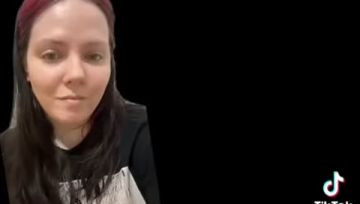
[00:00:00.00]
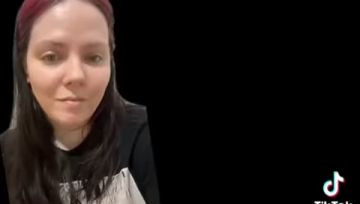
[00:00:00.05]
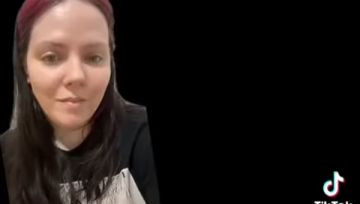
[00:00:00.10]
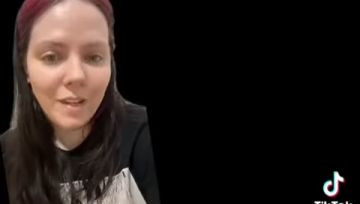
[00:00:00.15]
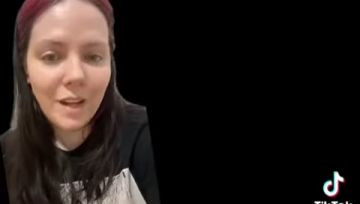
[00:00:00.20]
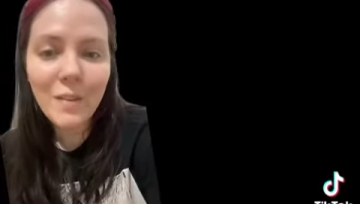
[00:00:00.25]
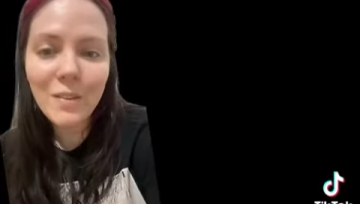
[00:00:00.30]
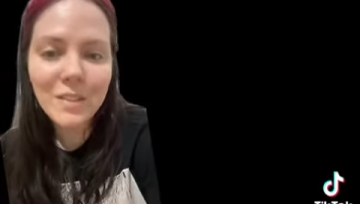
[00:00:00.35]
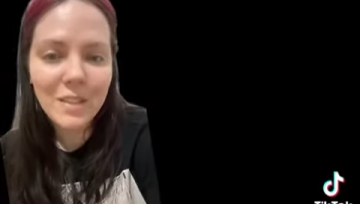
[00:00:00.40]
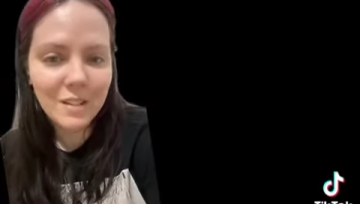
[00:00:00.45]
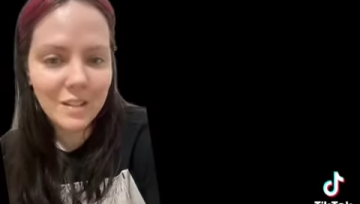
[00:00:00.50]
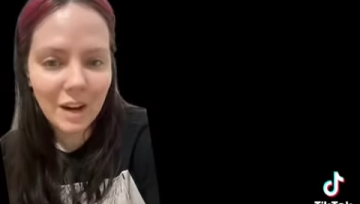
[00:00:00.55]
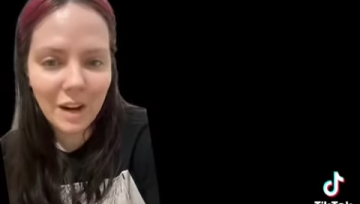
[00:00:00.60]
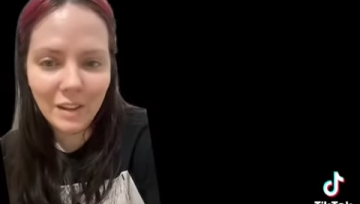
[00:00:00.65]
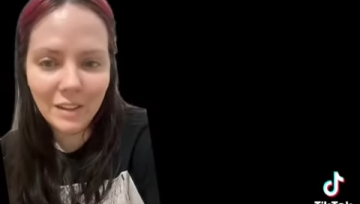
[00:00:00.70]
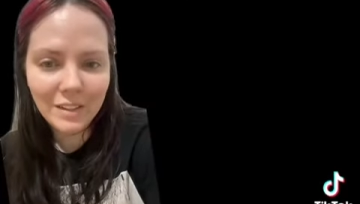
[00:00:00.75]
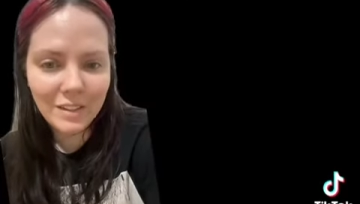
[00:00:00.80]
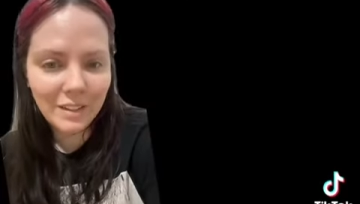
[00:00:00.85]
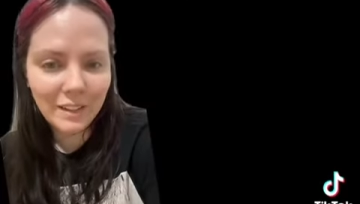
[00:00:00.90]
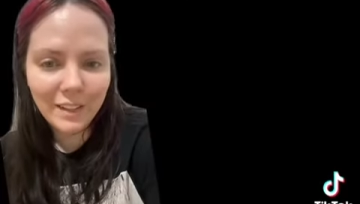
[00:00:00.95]
it was
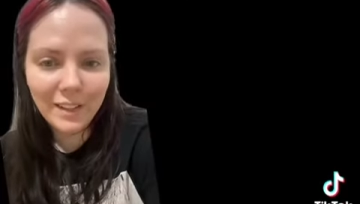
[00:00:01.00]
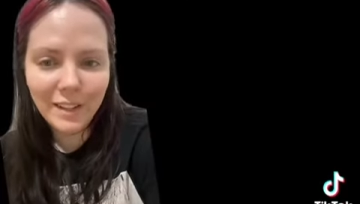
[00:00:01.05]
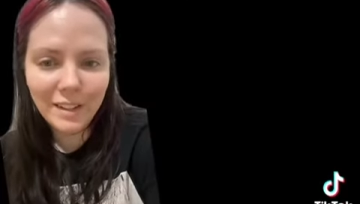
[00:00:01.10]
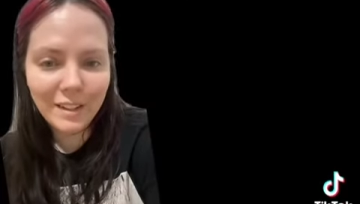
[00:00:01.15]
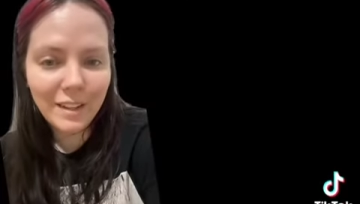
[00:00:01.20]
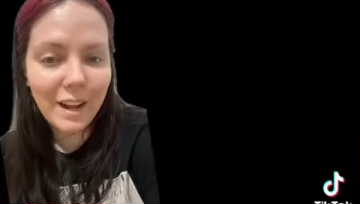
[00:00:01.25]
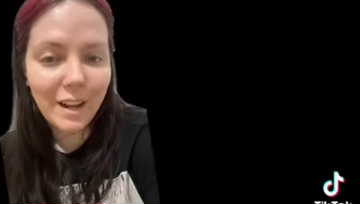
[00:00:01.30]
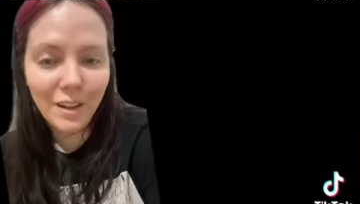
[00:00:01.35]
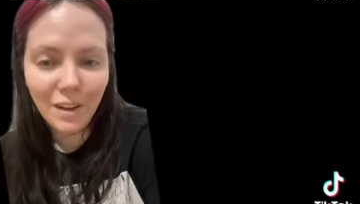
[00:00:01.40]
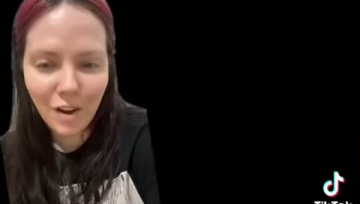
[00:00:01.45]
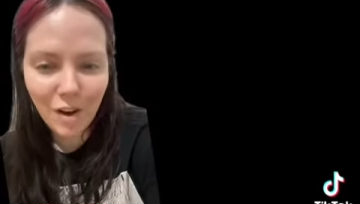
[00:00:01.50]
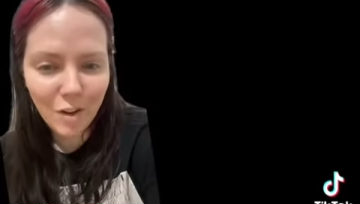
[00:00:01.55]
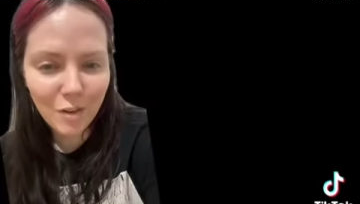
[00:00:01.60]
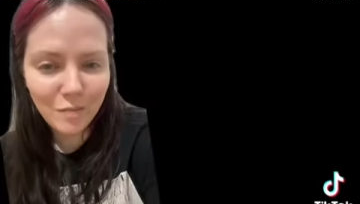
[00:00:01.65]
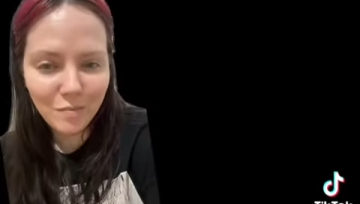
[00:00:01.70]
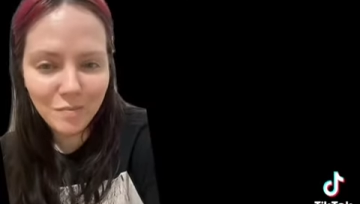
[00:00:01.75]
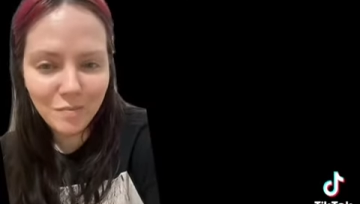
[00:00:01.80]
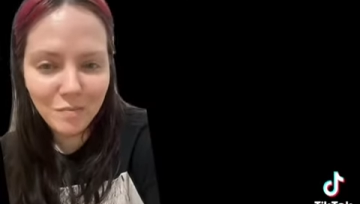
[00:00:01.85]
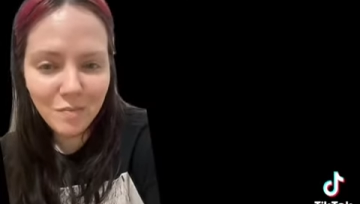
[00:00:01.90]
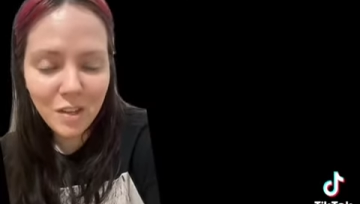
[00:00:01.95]
entirely deleted and
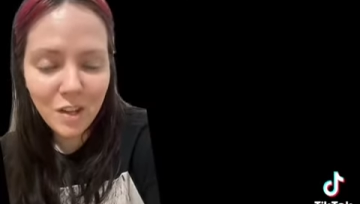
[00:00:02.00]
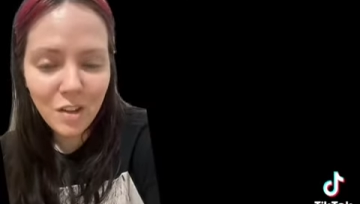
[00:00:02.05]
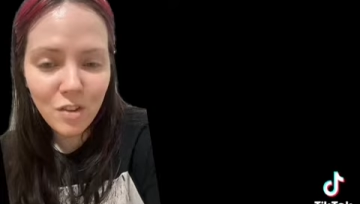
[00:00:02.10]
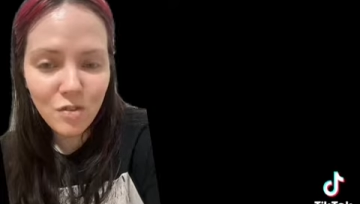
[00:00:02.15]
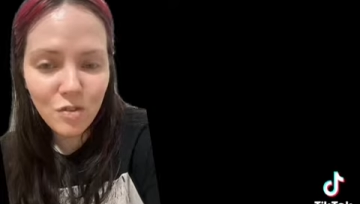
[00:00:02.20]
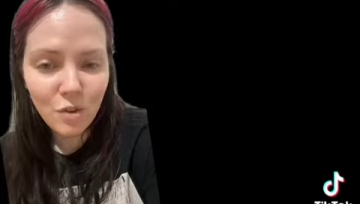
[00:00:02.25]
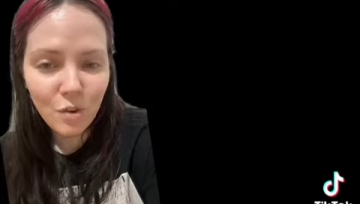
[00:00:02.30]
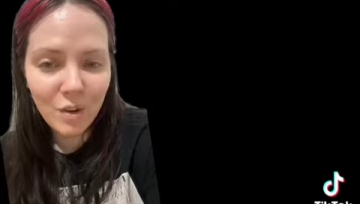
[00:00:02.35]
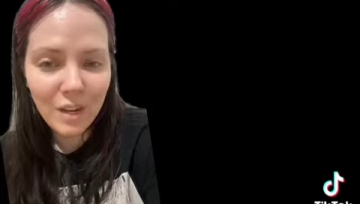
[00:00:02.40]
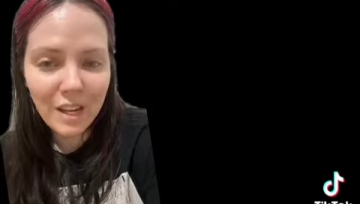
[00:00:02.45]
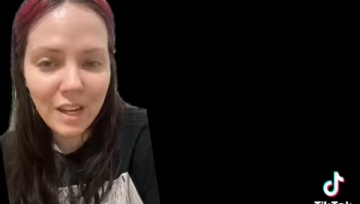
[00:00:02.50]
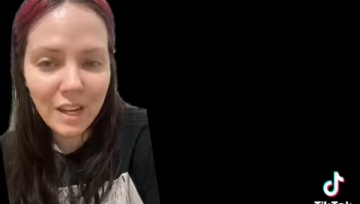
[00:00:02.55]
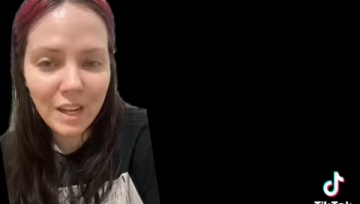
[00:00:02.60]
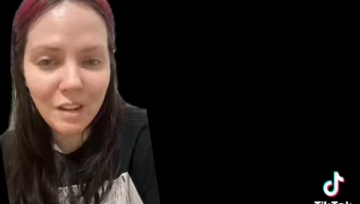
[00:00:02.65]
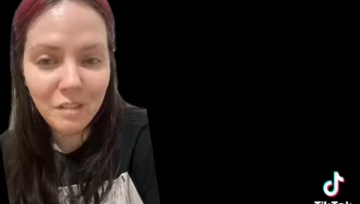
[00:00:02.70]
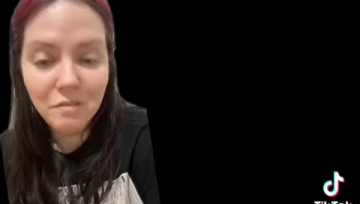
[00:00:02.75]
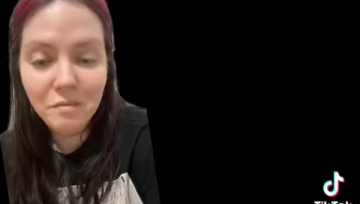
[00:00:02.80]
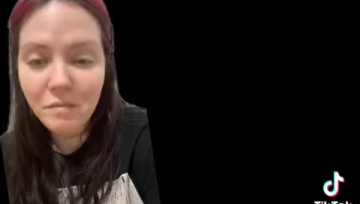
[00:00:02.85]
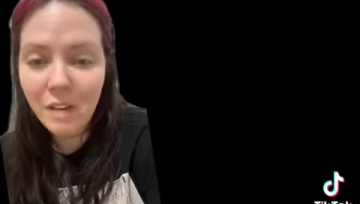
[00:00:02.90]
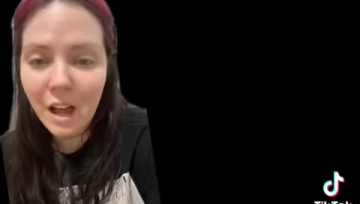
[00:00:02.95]
gone. So
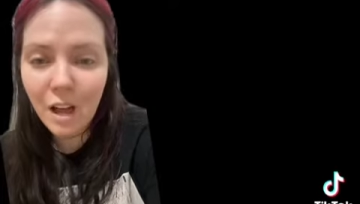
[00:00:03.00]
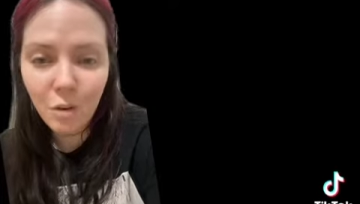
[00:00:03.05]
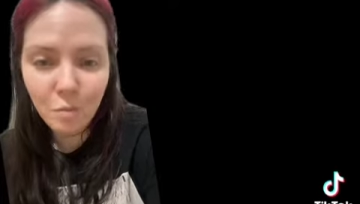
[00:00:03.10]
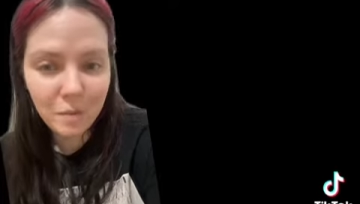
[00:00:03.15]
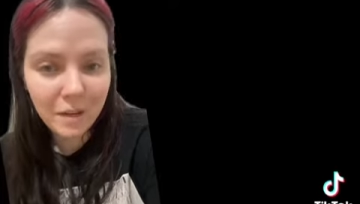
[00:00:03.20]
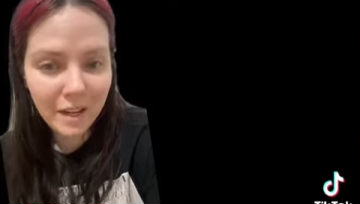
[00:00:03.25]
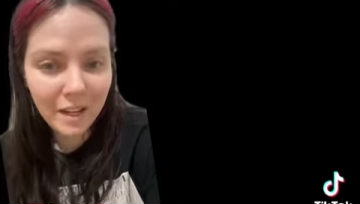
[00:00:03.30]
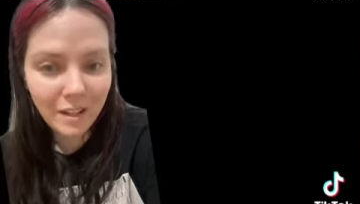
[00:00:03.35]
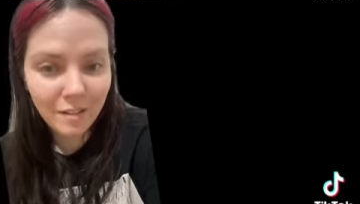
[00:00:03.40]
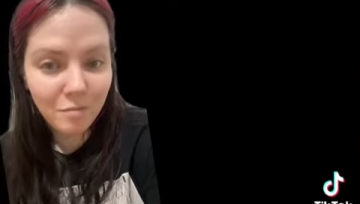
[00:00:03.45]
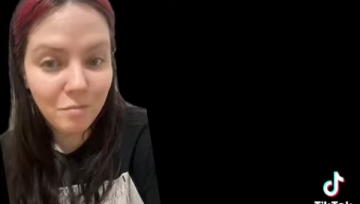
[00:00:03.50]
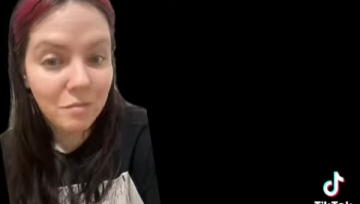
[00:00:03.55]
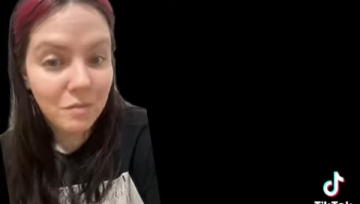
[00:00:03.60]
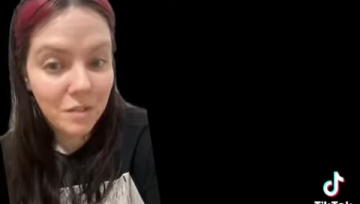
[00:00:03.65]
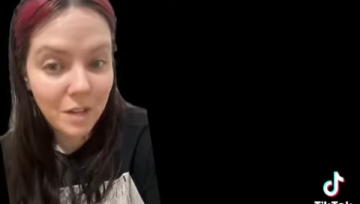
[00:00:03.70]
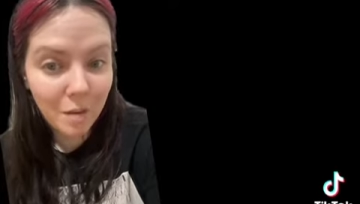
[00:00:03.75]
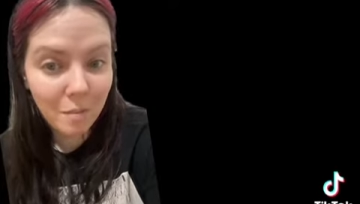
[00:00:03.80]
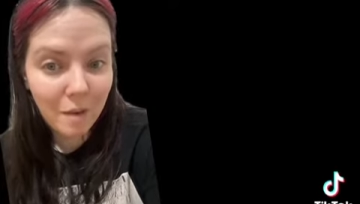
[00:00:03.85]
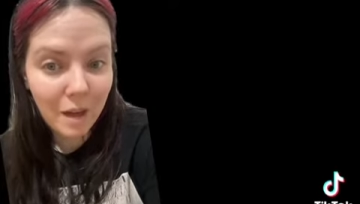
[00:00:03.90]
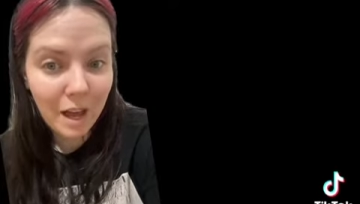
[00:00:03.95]
he found me
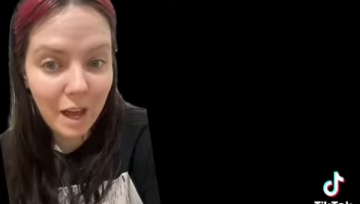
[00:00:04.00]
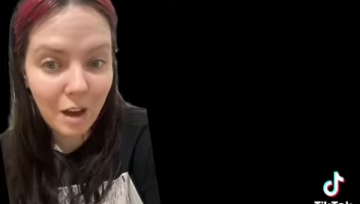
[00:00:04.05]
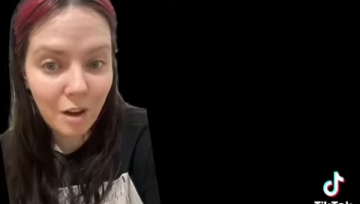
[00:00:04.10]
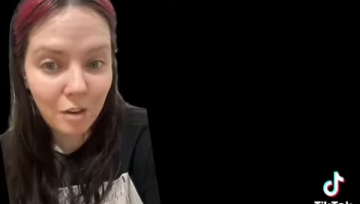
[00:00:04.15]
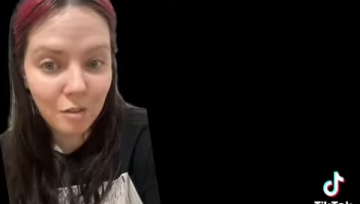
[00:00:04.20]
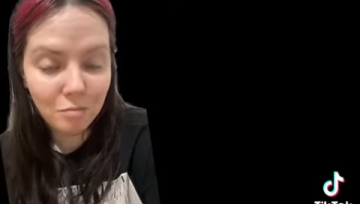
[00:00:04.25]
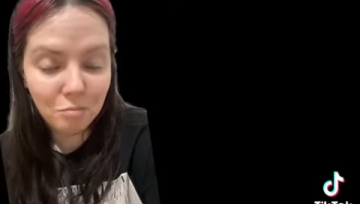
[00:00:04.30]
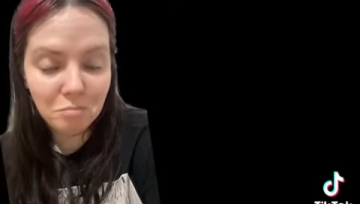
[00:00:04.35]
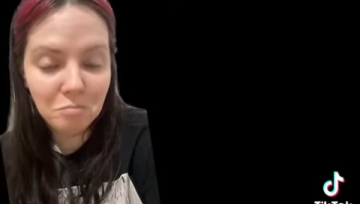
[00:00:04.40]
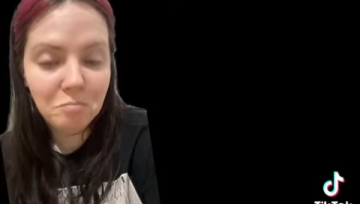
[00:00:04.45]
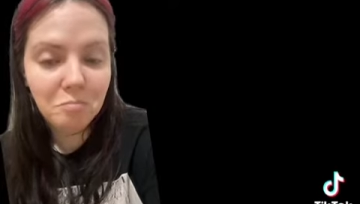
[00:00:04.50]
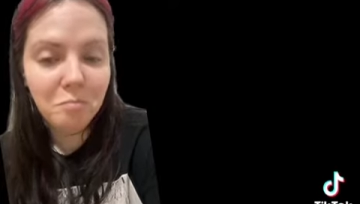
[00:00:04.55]
somehow,